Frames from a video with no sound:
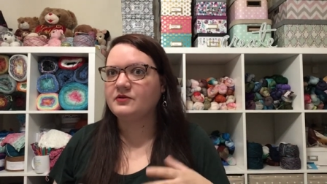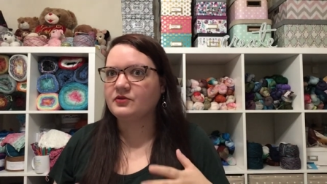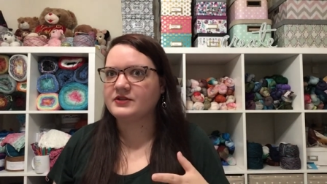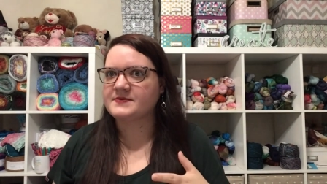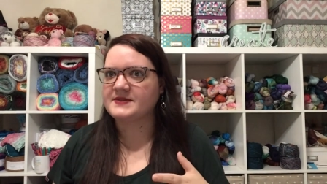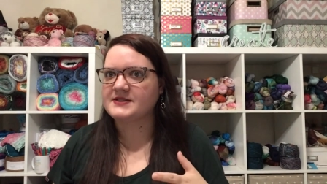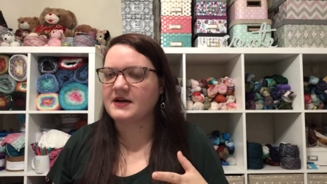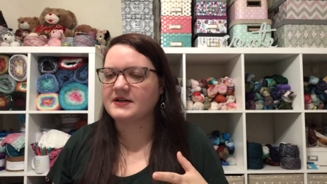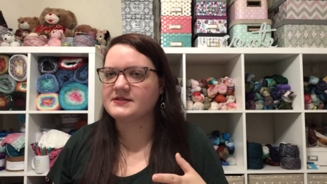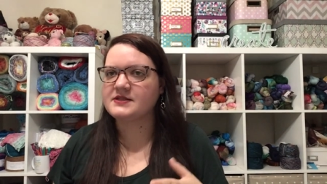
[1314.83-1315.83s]
Christmas
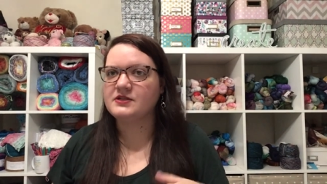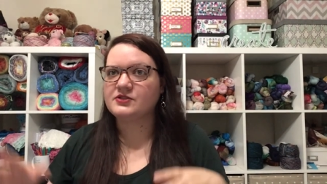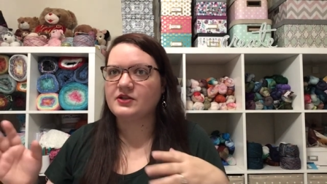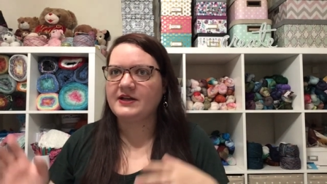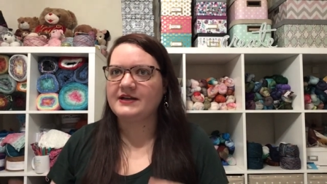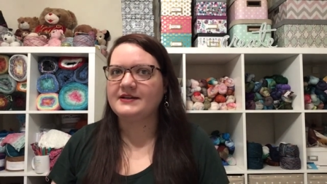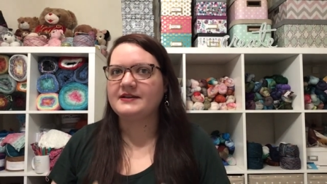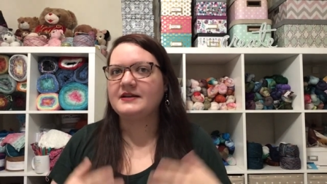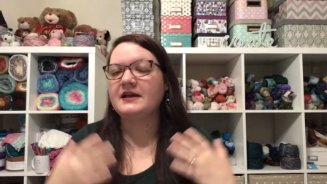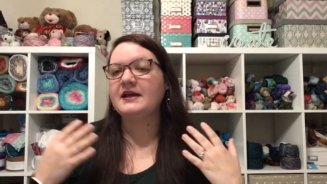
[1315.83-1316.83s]
socks. So that,
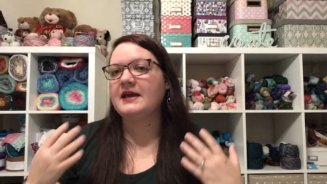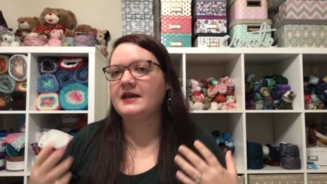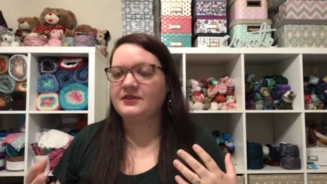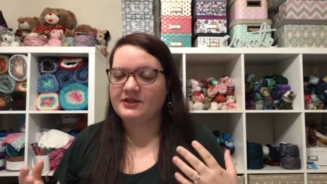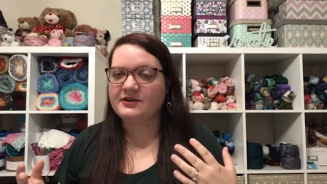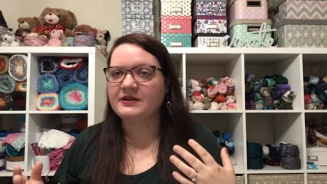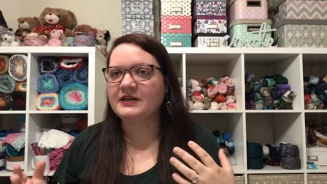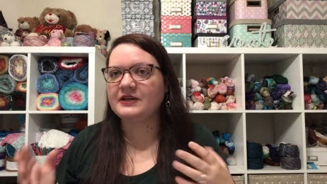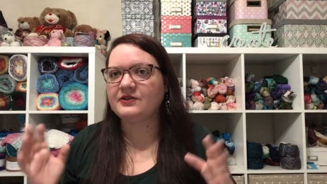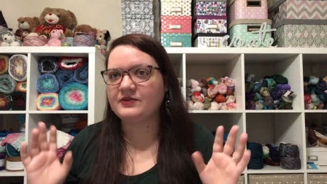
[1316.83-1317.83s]
in theory,
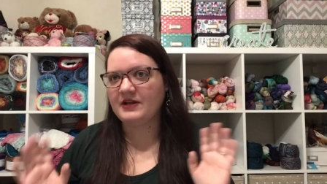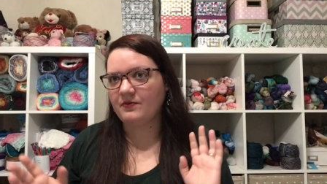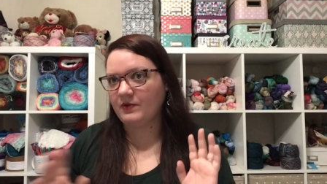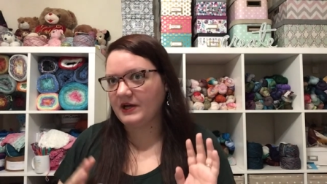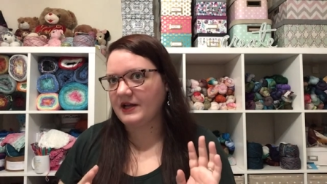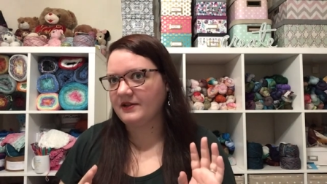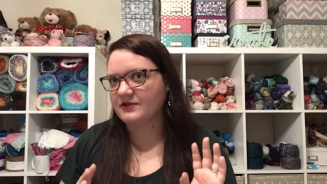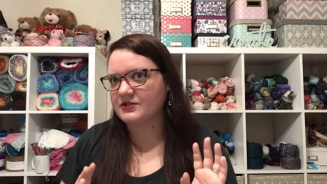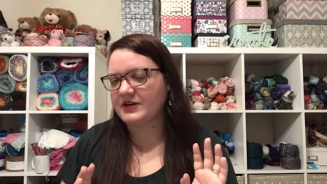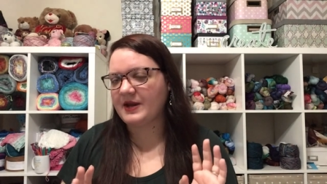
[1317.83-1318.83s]
you knit one color
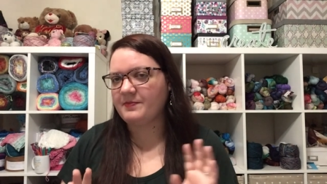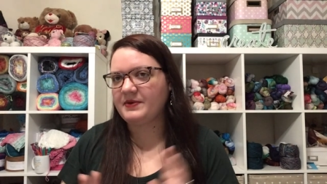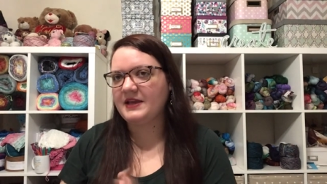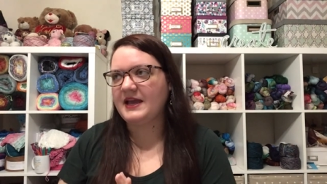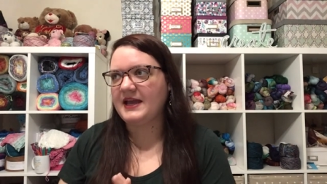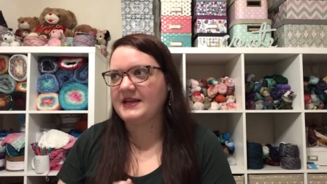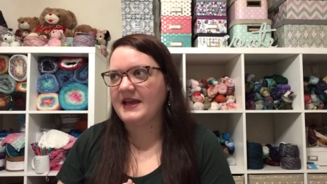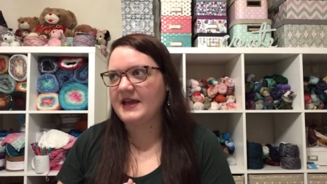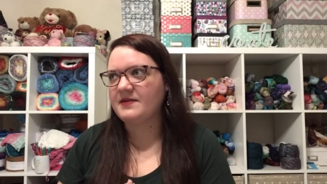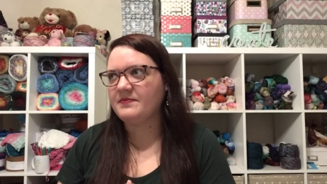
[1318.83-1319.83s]
stripe a
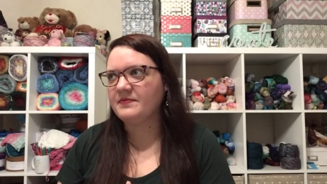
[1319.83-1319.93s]
day.